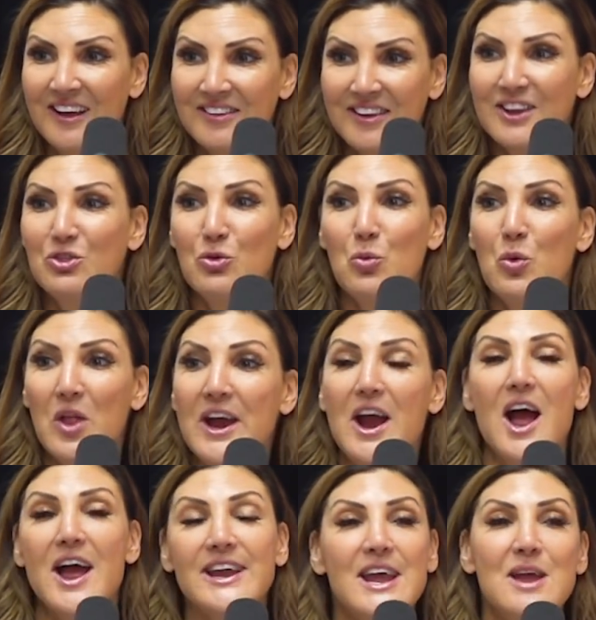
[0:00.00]
like
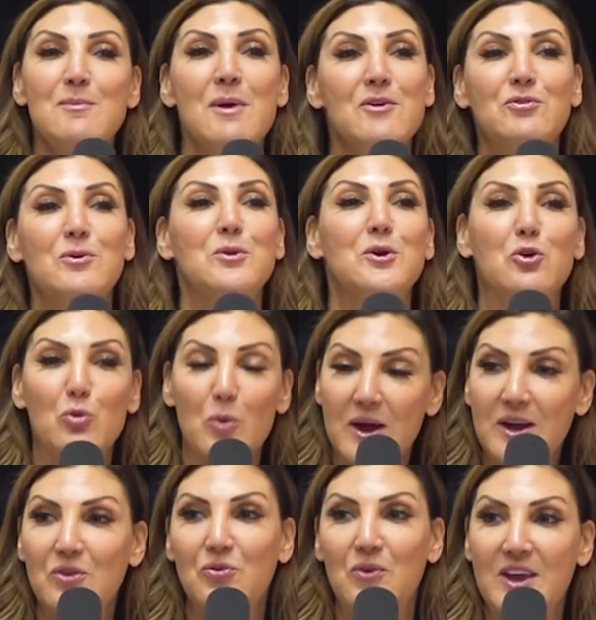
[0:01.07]
I came back from the
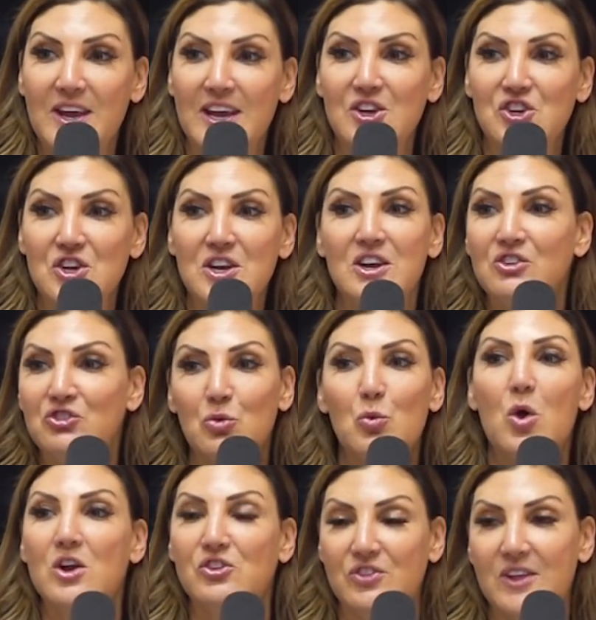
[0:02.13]
greatest vacation to
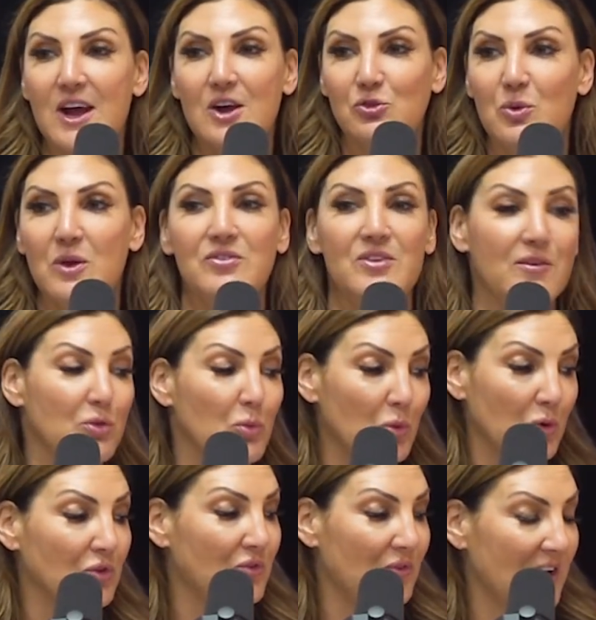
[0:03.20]
watch the Housewives have the
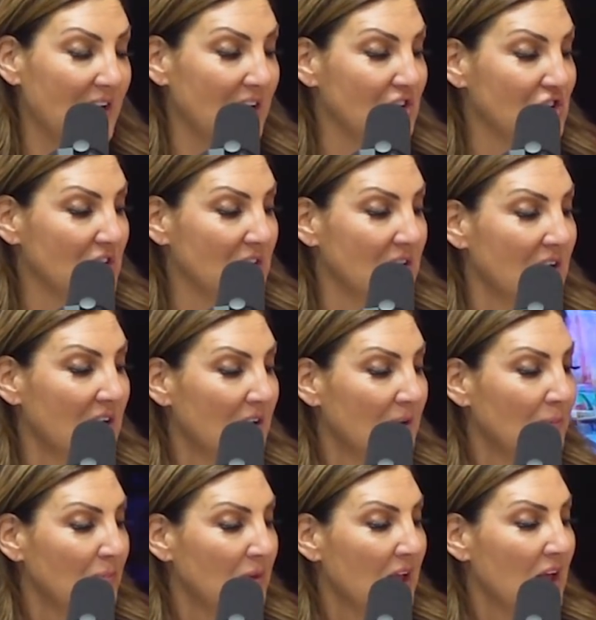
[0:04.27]
worst vacation.
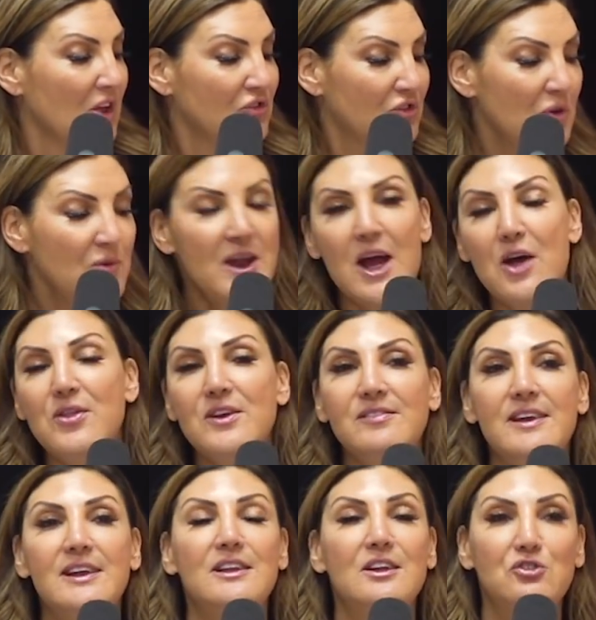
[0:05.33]
So now they
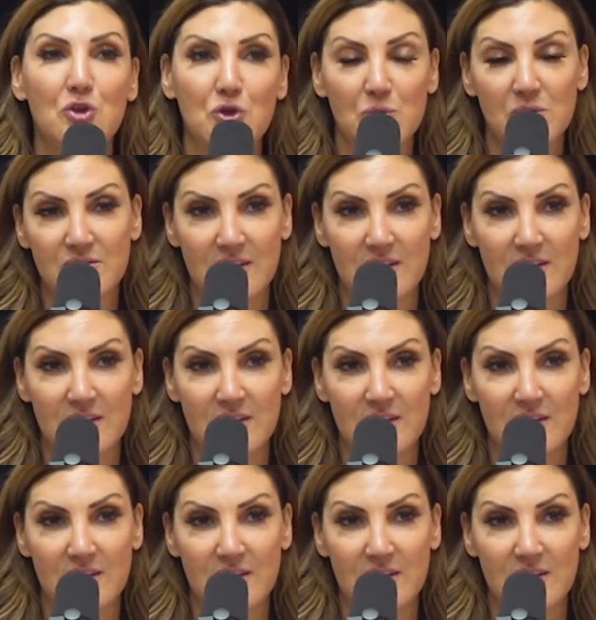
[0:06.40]
say, let's go to a